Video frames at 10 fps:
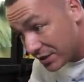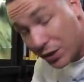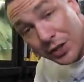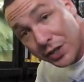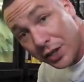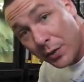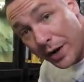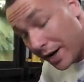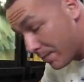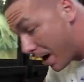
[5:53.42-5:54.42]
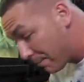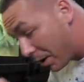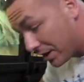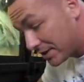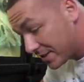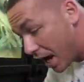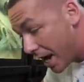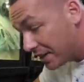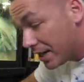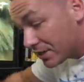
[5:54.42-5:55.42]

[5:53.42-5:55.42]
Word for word: turn your aquarium up on its side